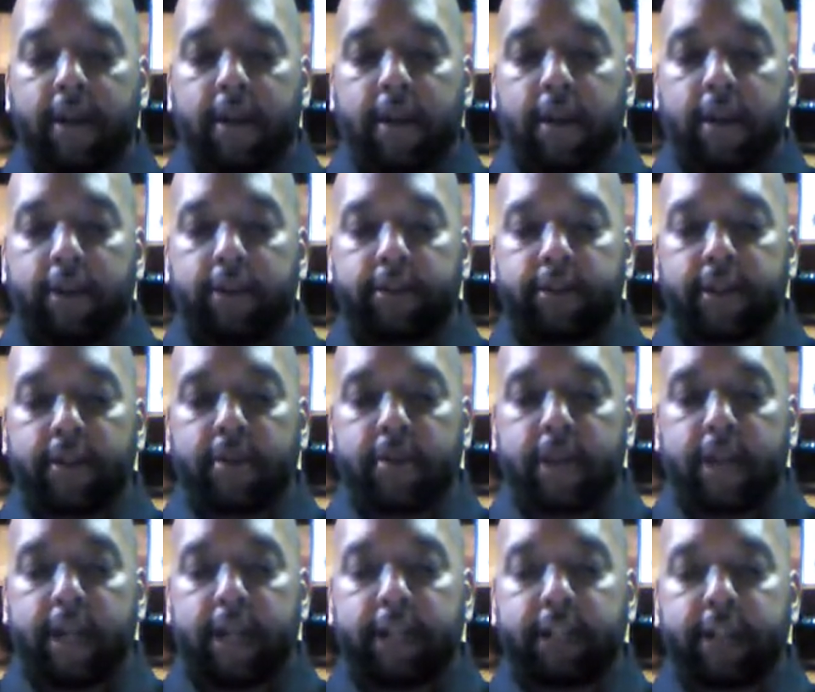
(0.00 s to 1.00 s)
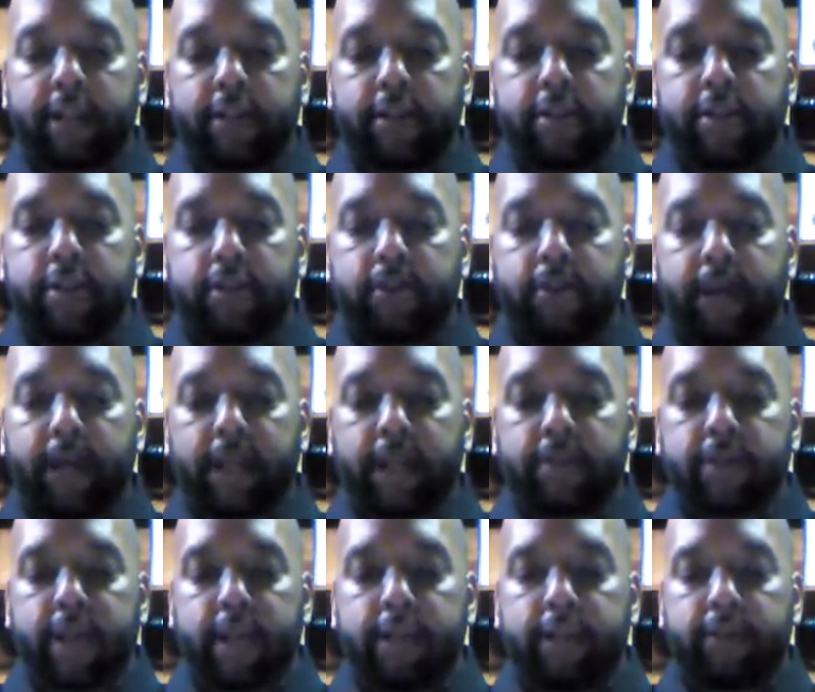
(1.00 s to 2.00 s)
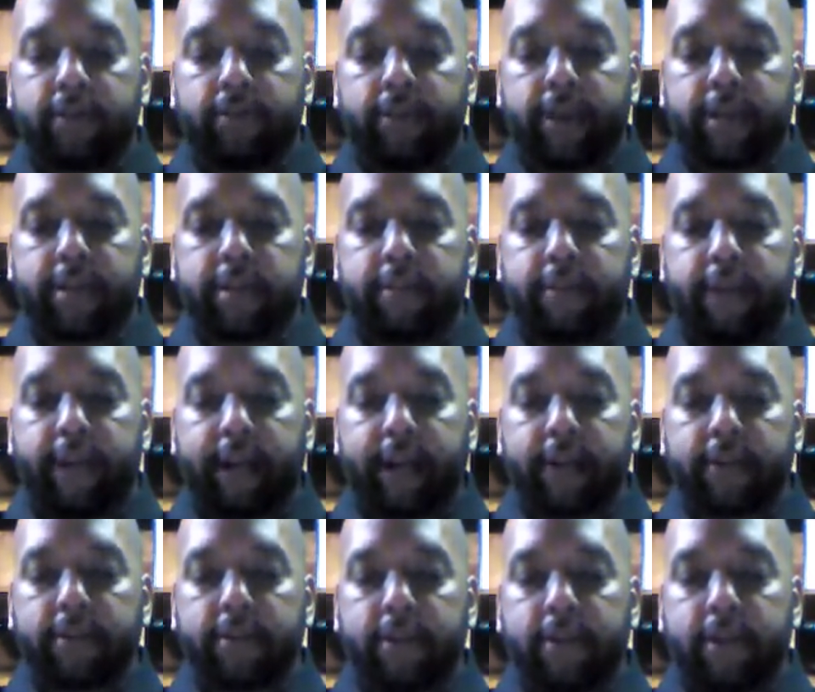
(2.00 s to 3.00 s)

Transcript: Also, I shall in no way try to twist facts